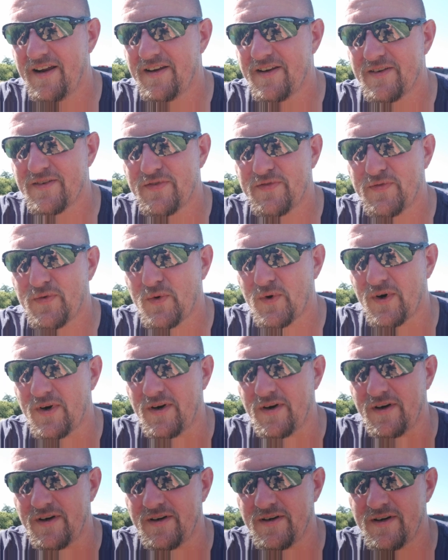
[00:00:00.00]

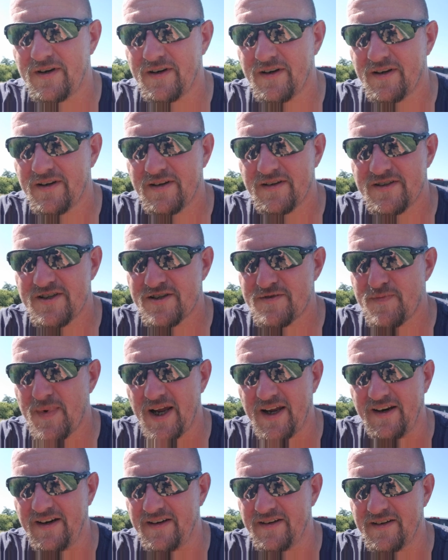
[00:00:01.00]
for just
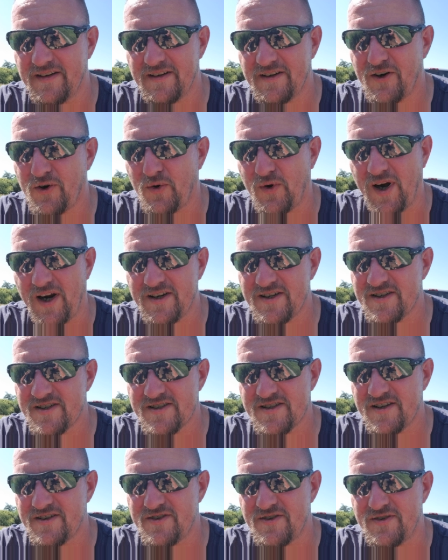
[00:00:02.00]
making corrections
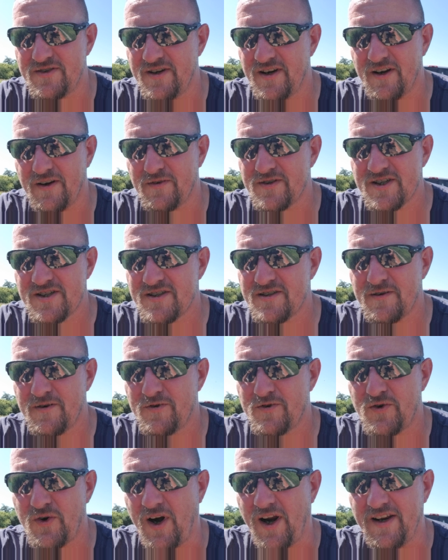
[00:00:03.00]
to, just
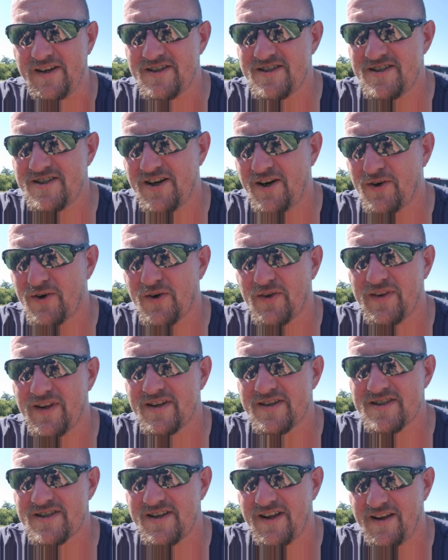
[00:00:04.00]
try and zero
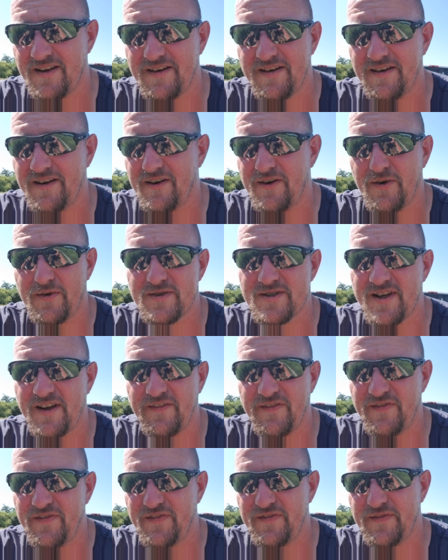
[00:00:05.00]
this at, say
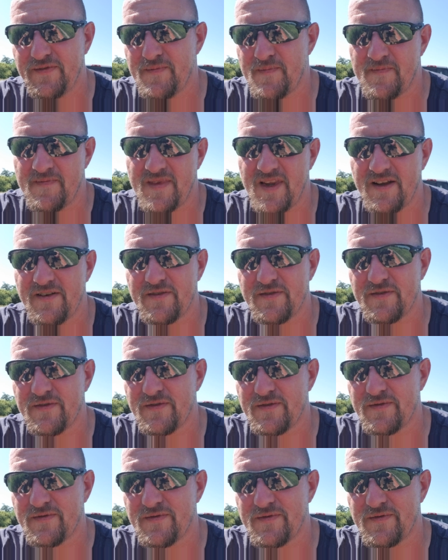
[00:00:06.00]

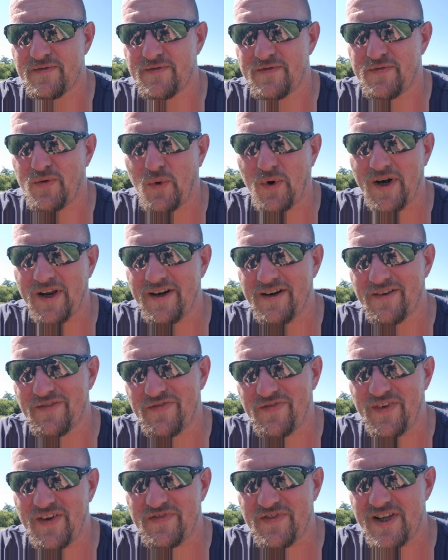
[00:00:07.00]
40 to
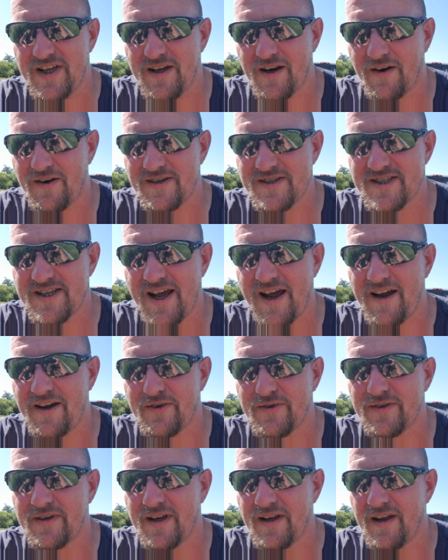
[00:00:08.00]
50 yards
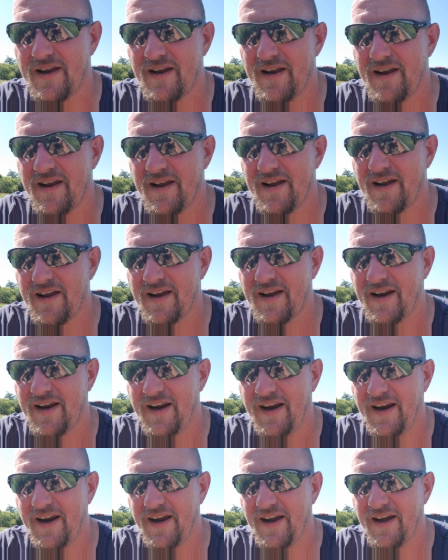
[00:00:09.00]
out,
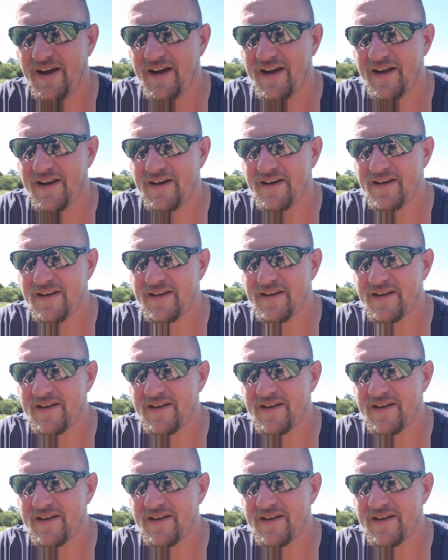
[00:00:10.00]
and